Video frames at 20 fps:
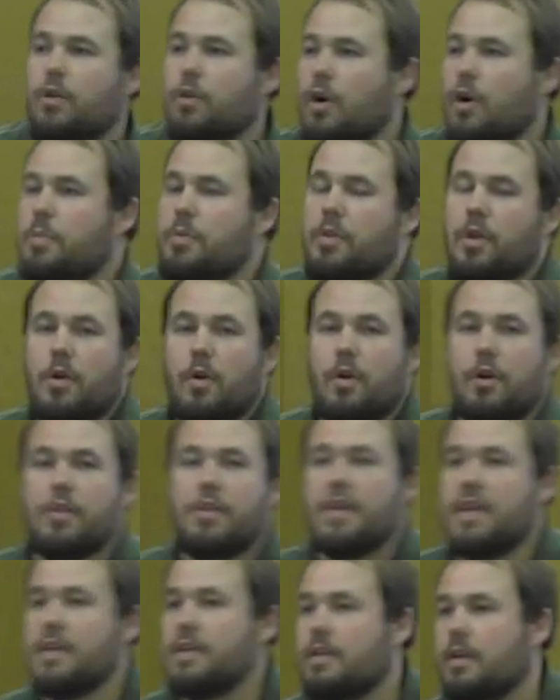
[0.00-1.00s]
grew up in the
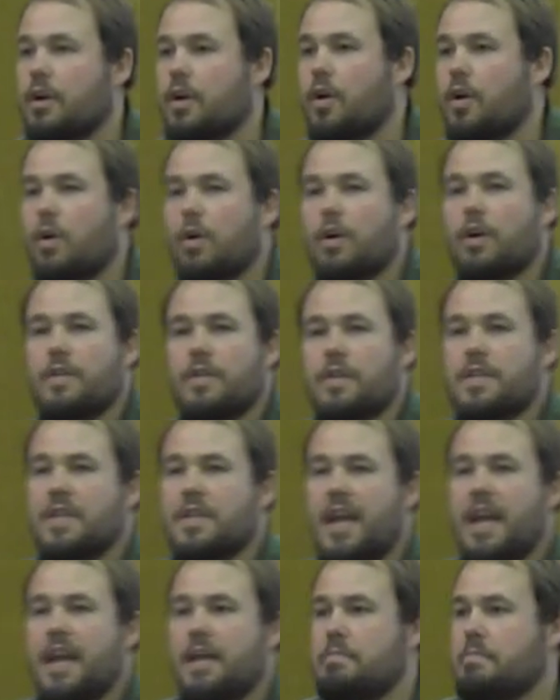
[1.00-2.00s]
northeastern corner of the
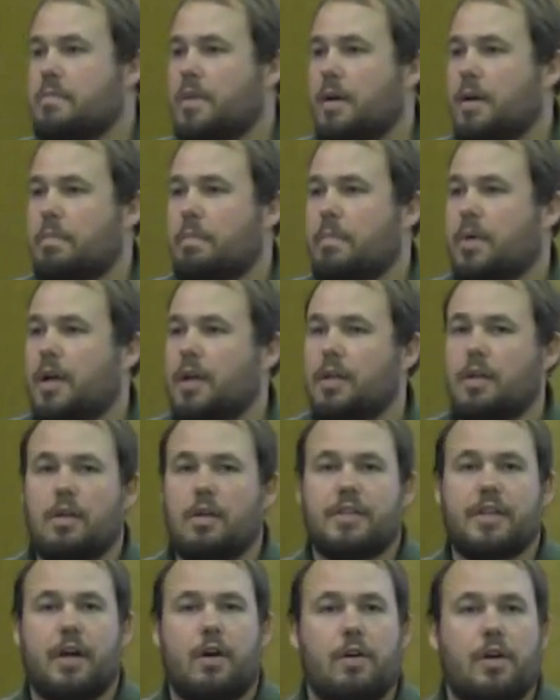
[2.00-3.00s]
state, up uh, a
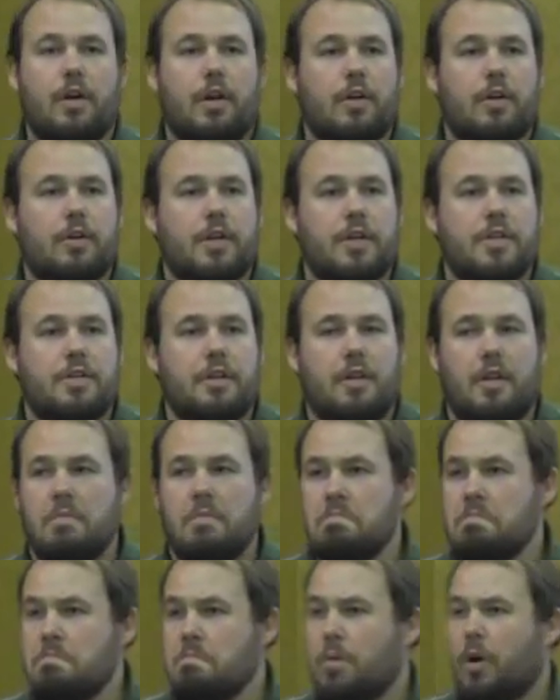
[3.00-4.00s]
little town called
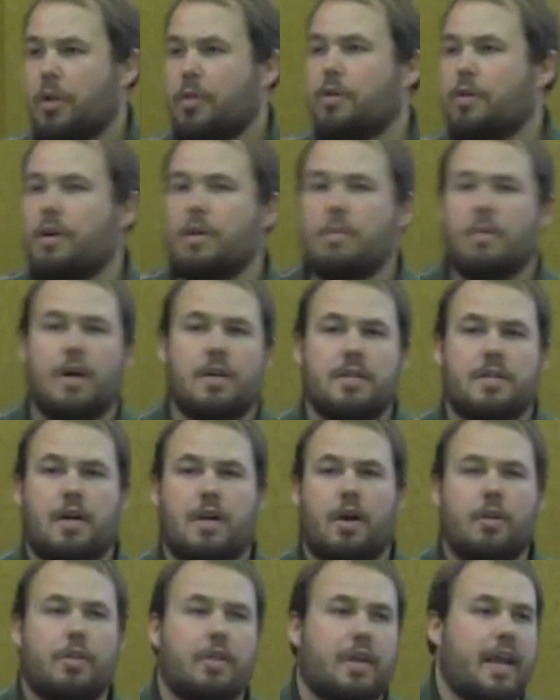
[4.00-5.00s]
Crystal, about 30 miles
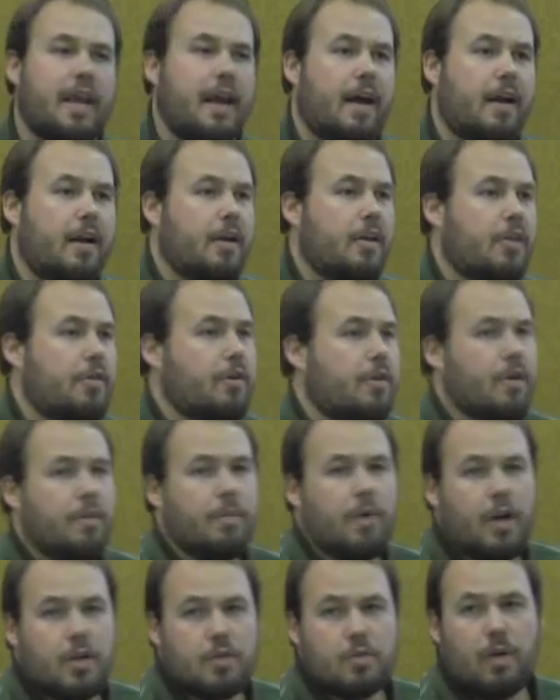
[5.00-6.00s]
south of Canada, 30
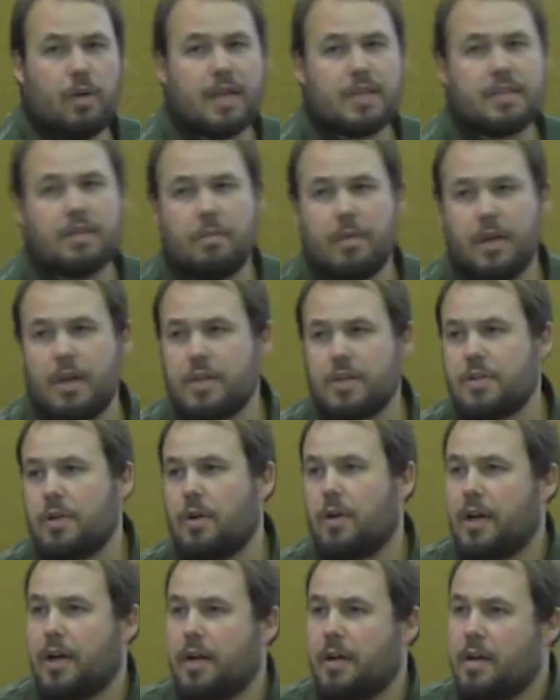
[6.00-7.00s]
miles west of
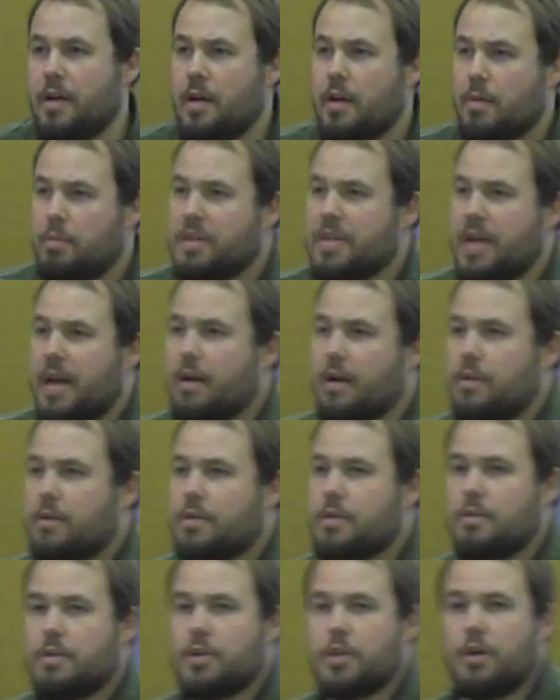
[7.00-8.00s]
Minnesota.
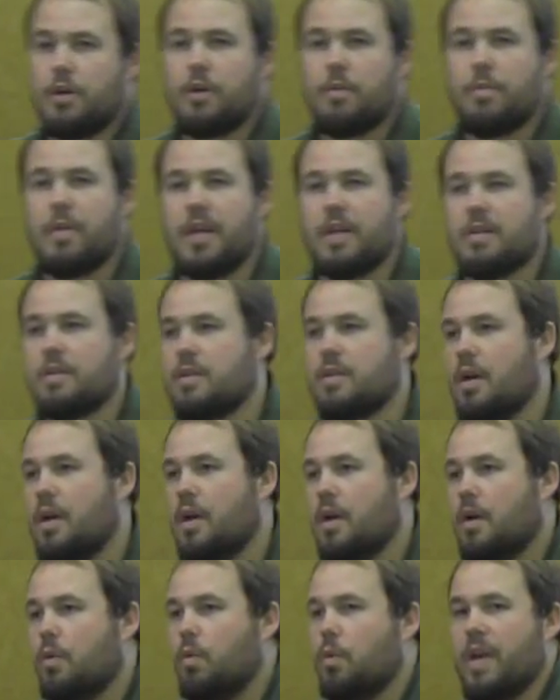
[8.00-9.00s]
Potatoes, sugar beets,
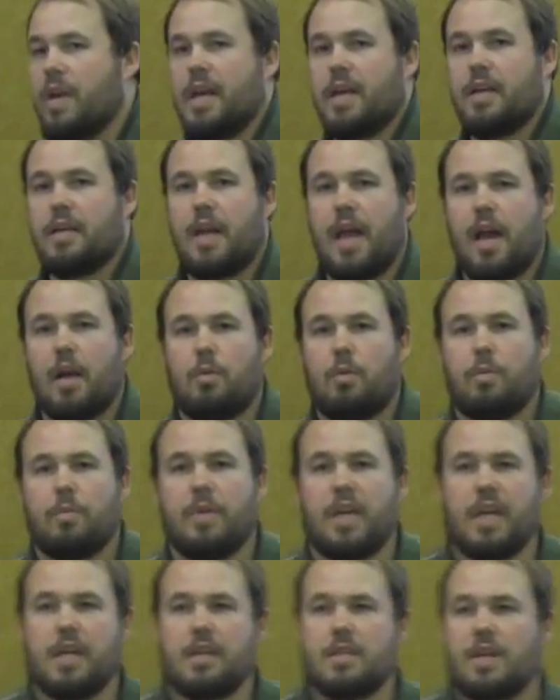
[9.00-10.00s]
wheat, edible
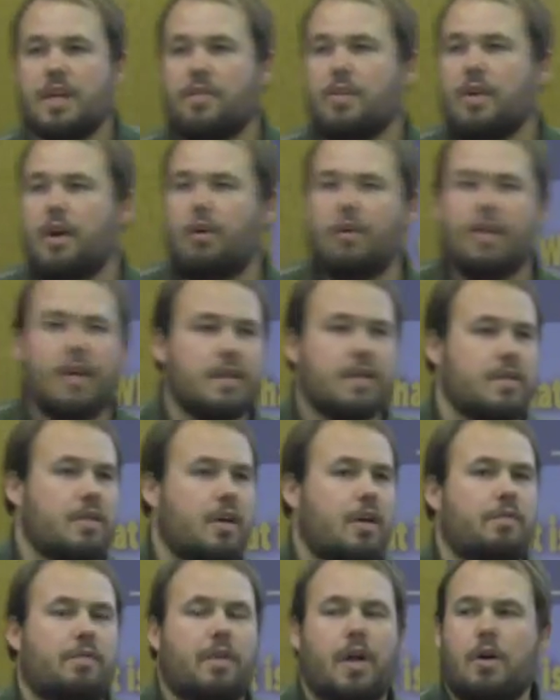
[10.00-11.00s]
beans, every now and then
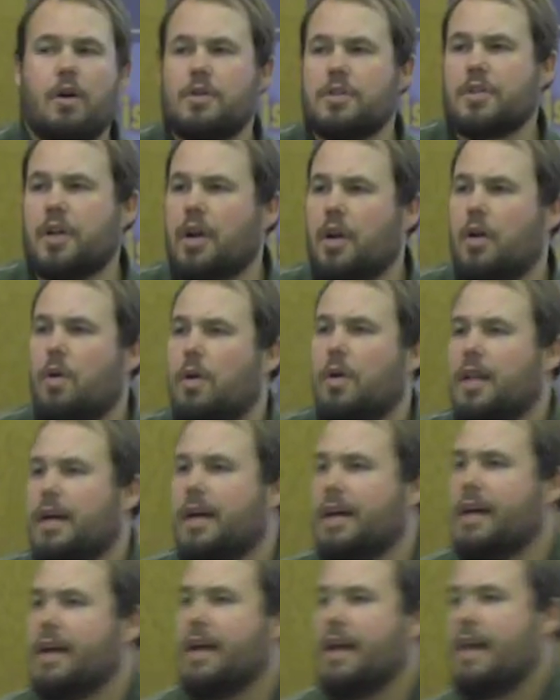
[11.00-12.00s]
sunflowers and
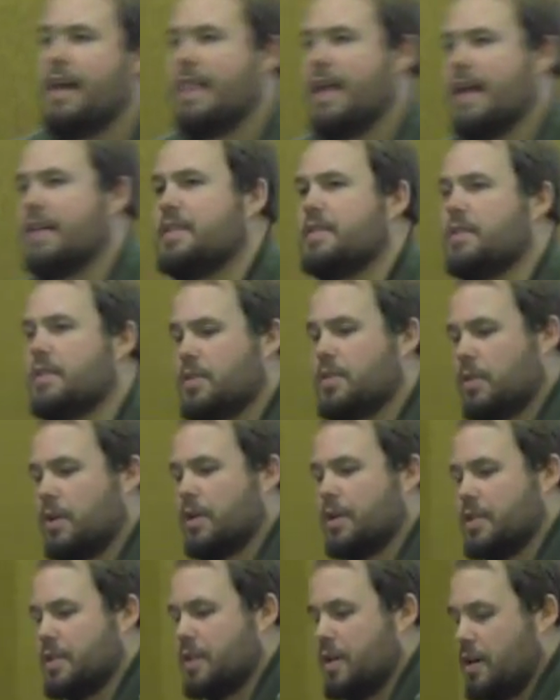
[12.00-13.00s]
canola. That's the
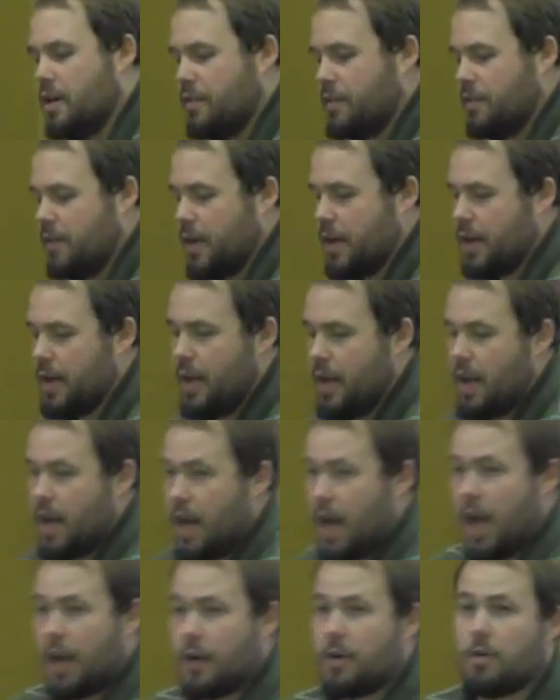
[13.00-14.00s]
sort of stuff uh,
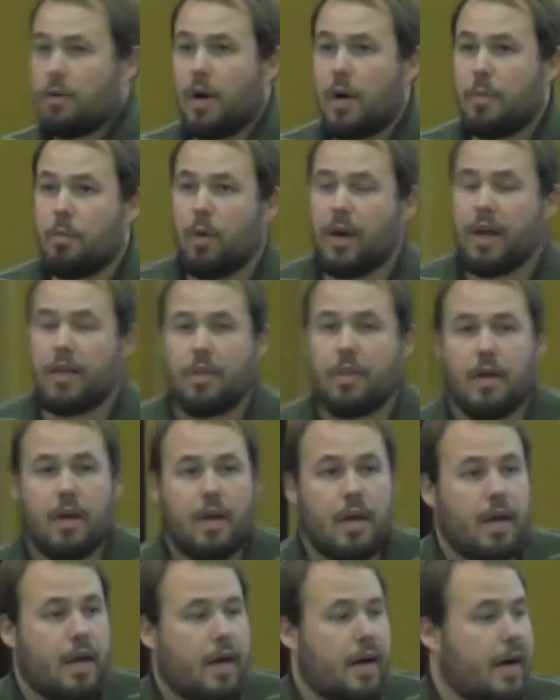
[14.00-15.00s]
I grew up with.
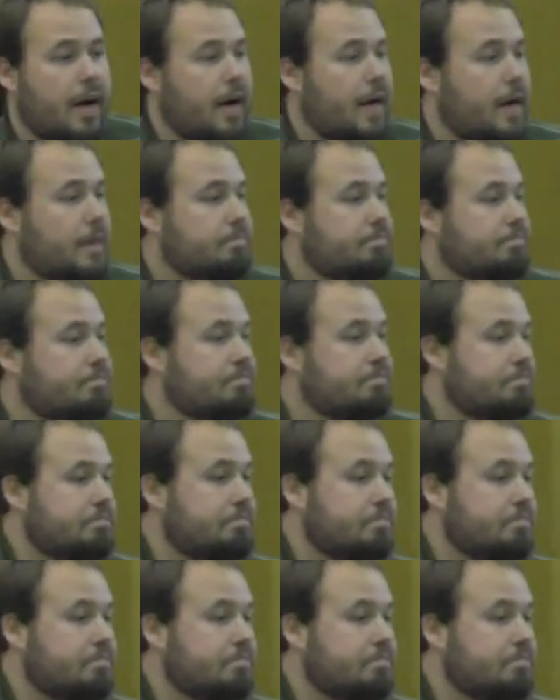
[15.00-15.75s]
a um,